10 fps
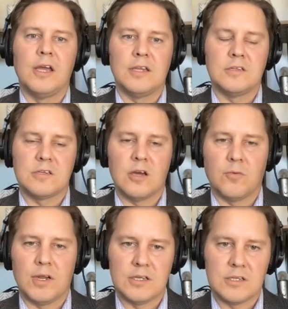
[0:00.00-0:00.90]
And so
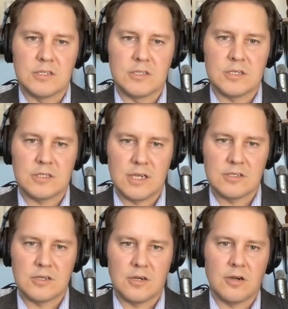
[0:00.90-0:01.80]
when his
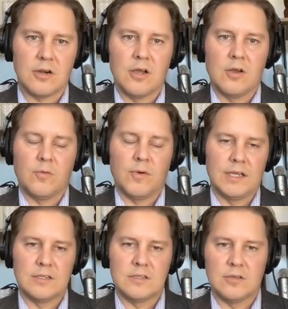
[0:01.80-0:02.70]
sister went
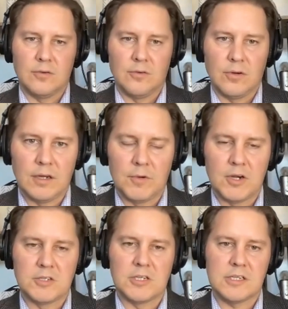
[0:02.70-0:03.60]
into an
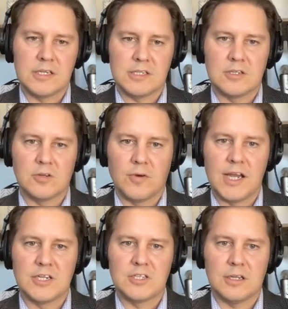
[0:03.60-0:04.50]
emergency
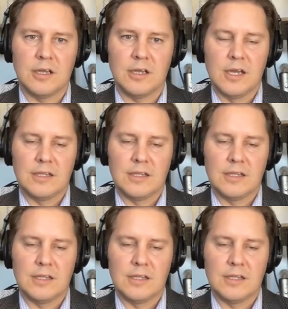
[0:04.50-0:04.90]
situation,